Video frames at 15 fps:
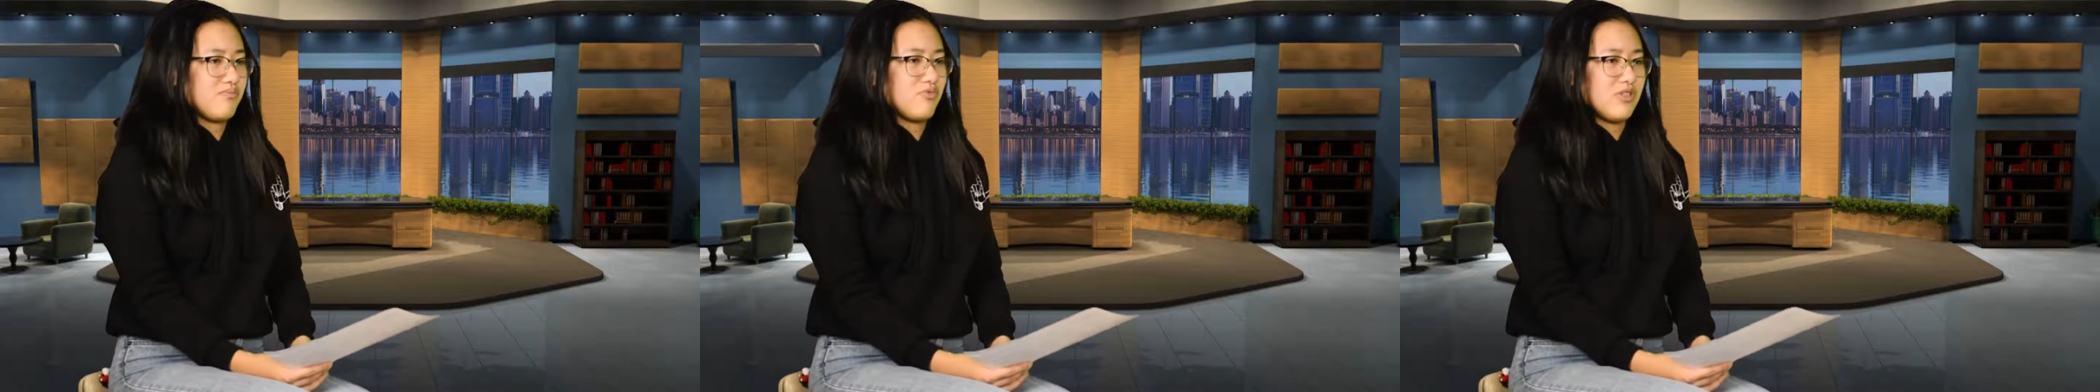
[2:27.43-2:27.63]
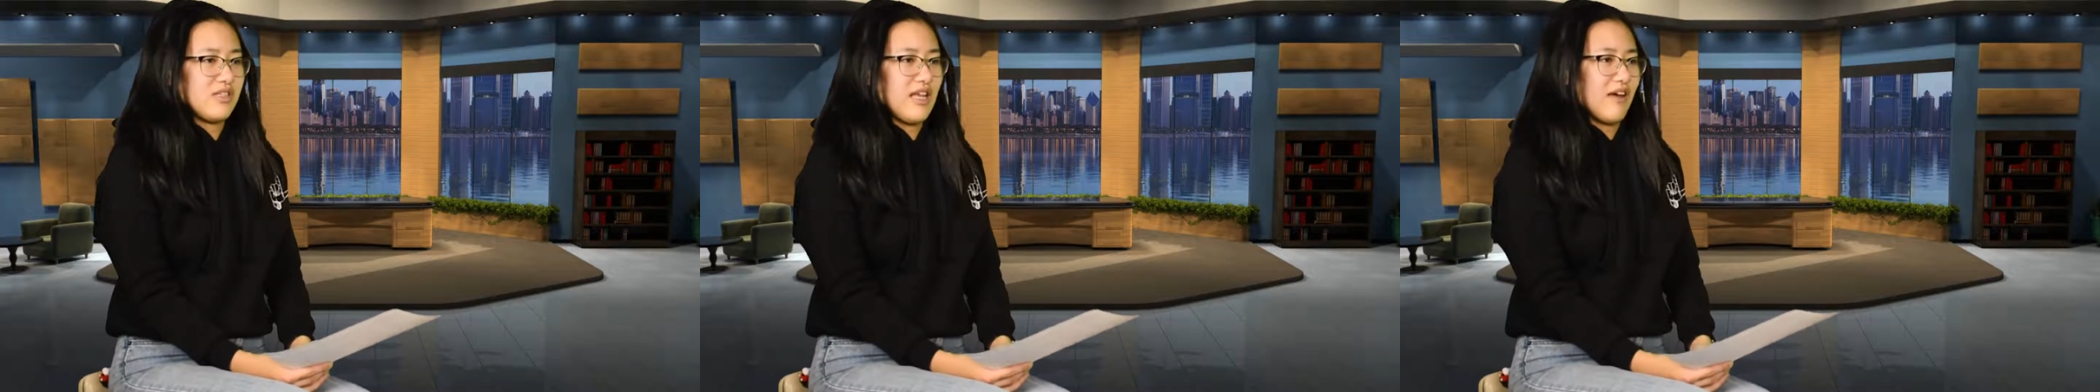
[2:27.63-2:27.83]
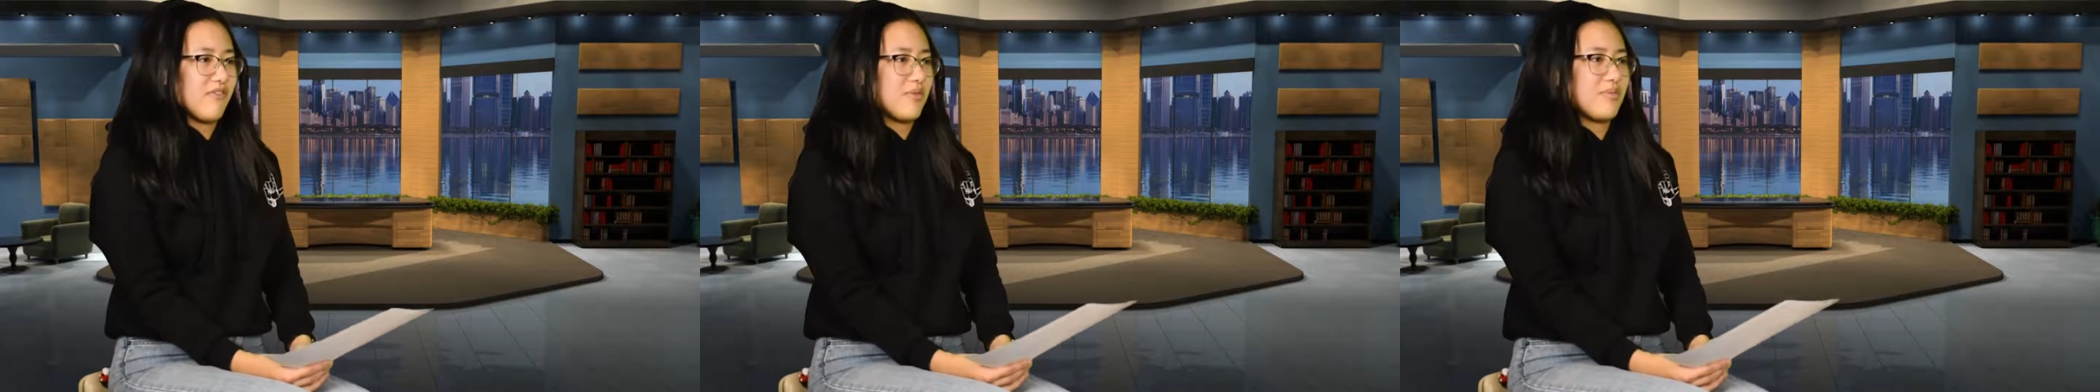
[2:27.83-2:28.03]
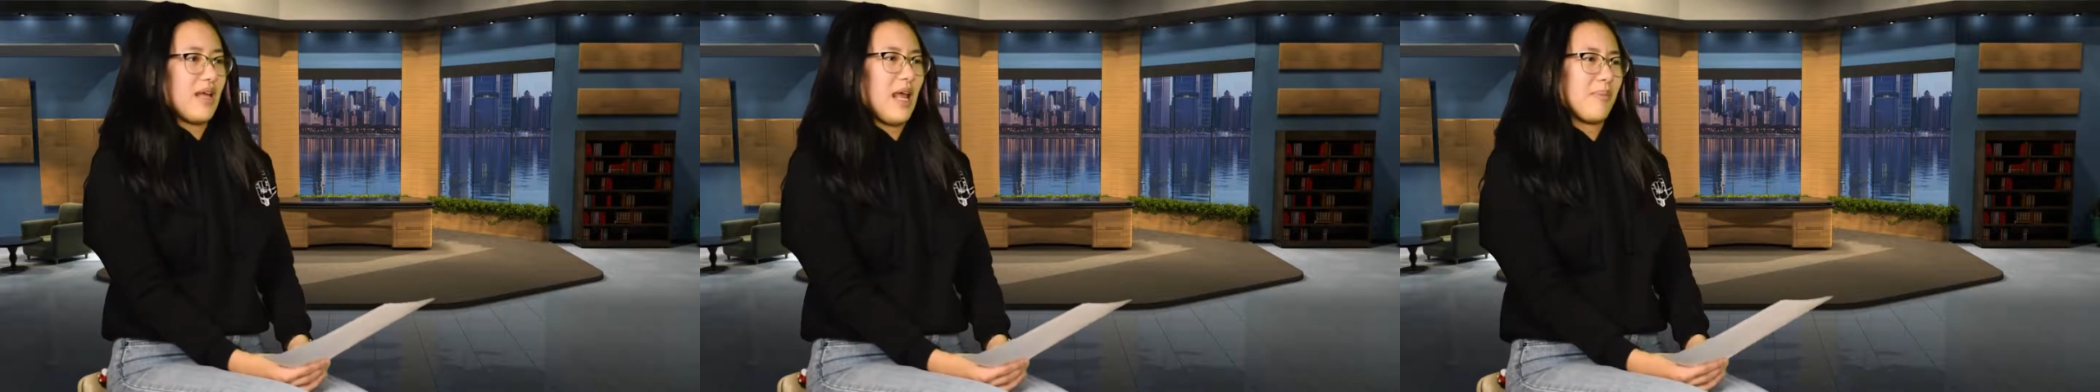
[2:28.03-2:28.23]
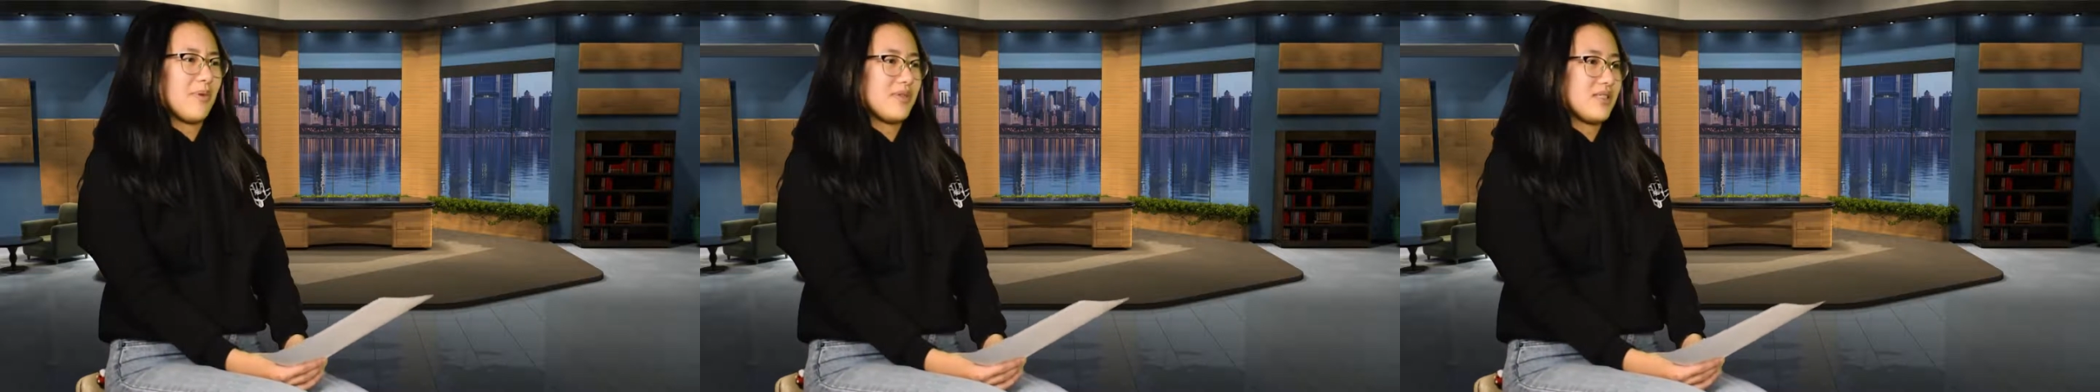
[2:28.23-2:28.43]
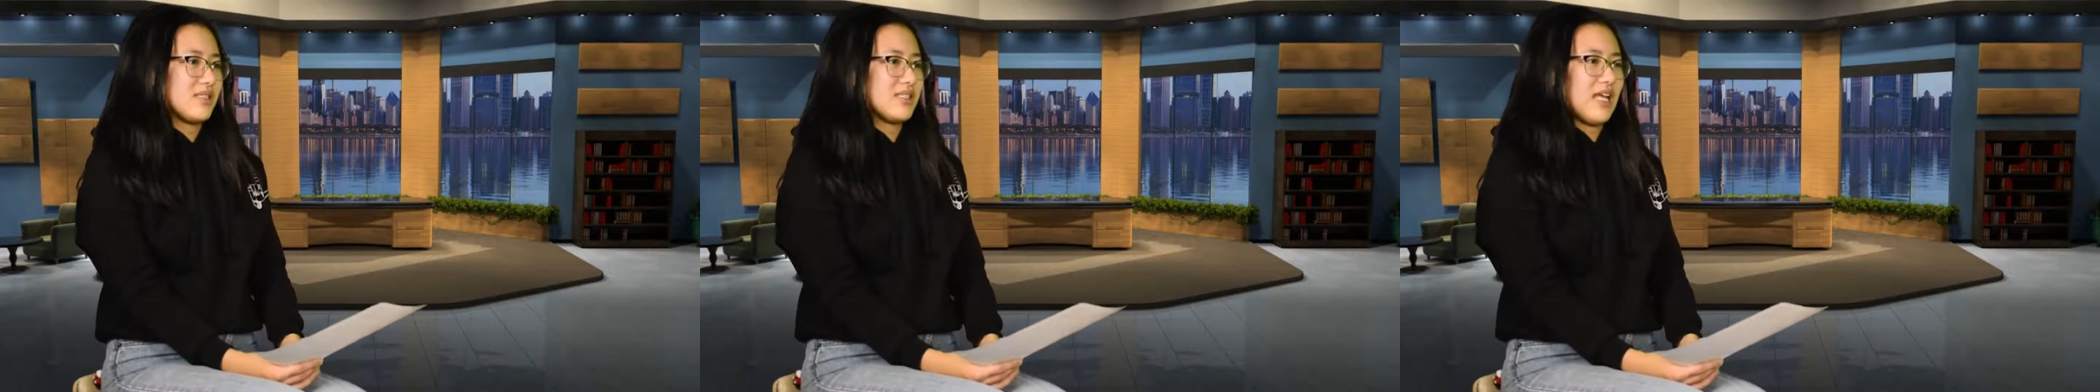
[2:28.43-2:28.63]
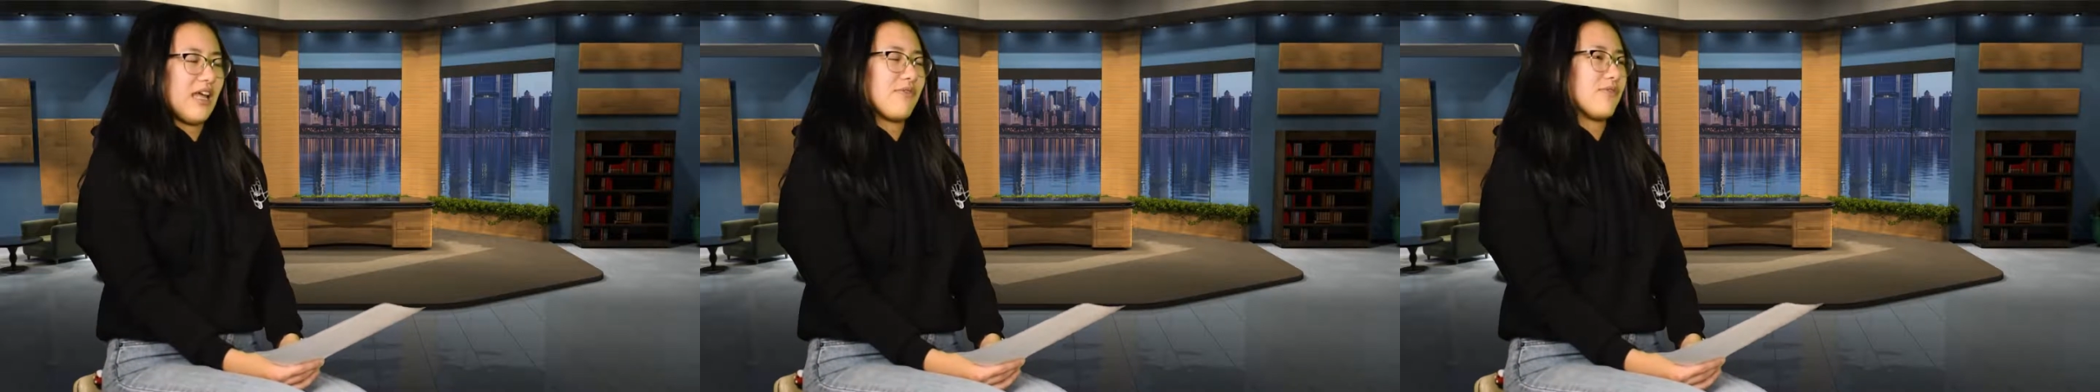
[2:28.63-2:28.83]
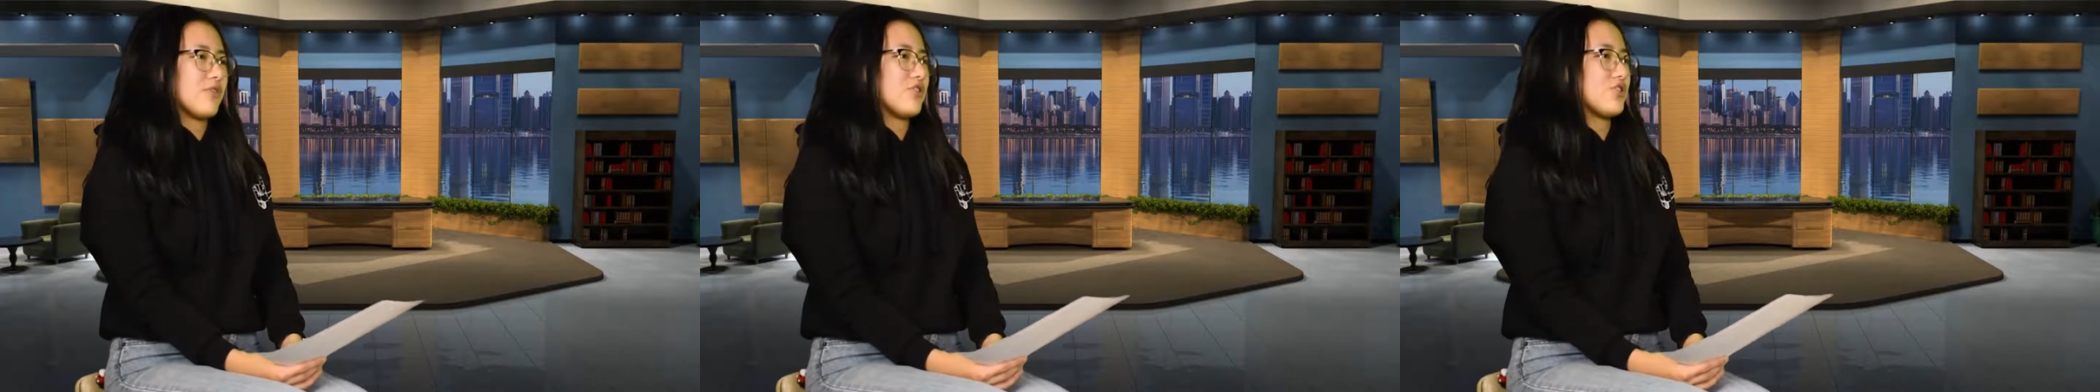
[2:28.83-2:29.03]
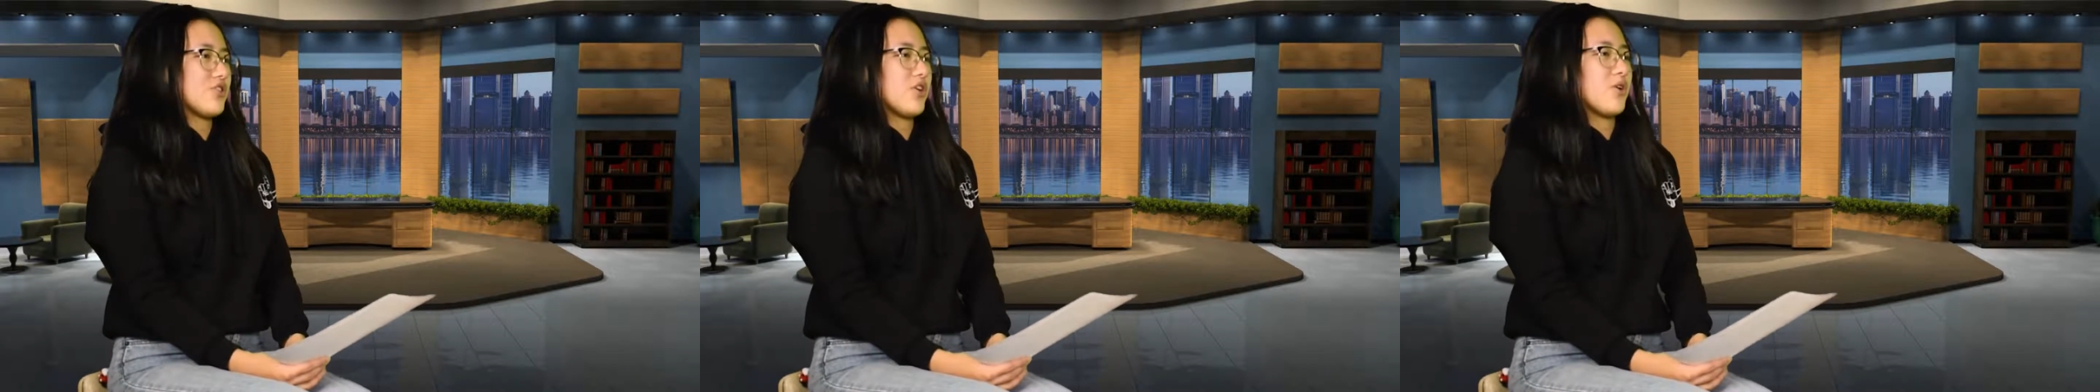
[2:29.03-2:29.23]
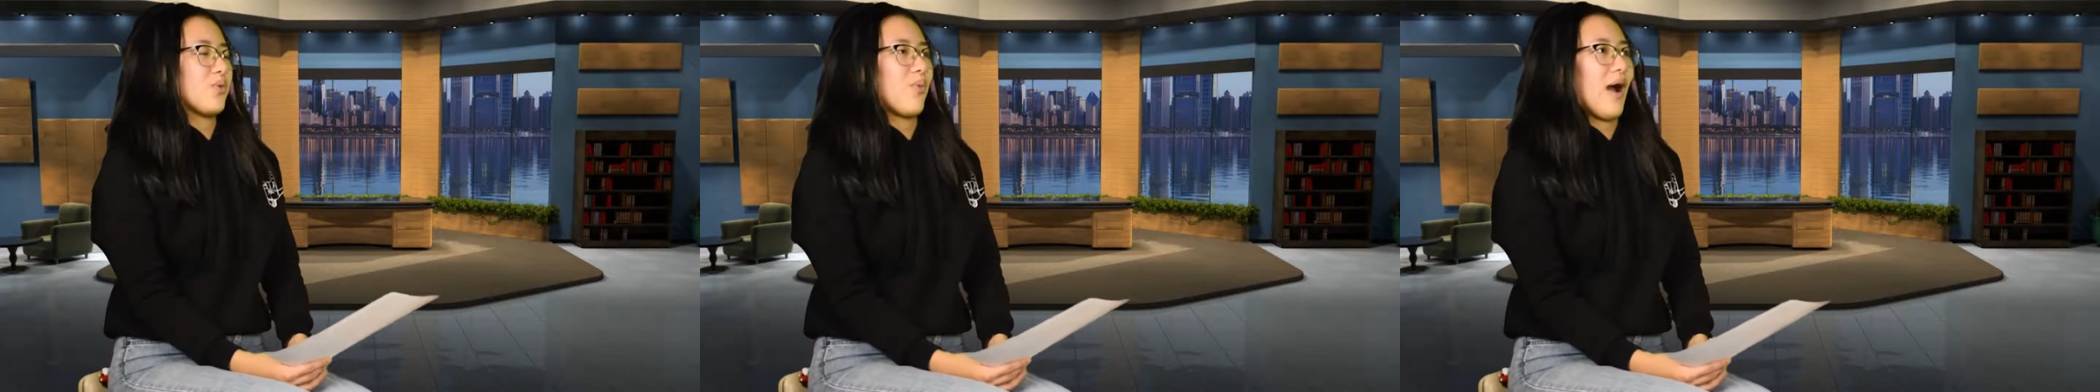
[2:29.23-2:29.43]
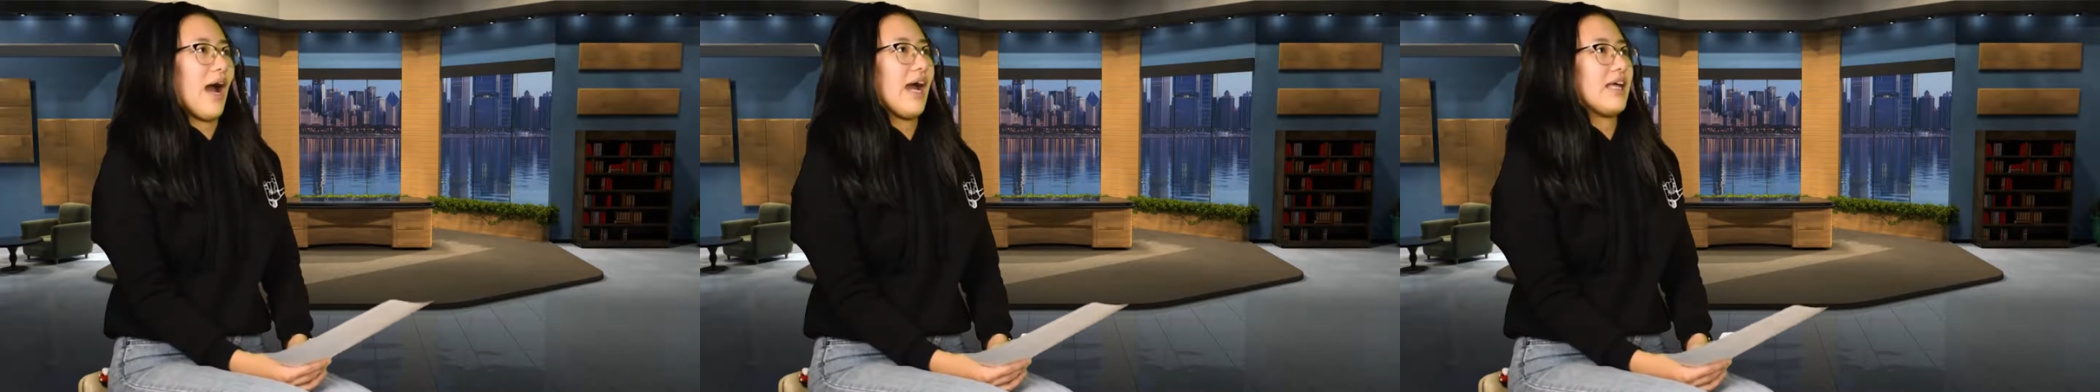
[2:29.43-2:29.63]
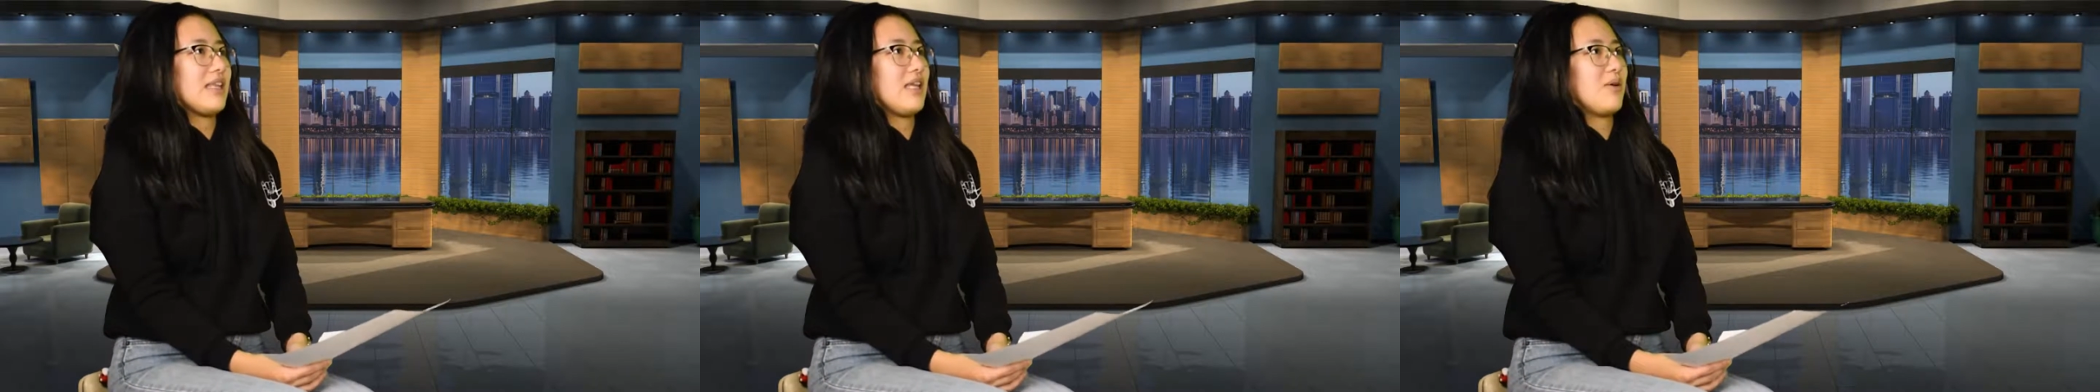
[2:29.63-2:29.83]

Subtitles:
would never be able to say for sure why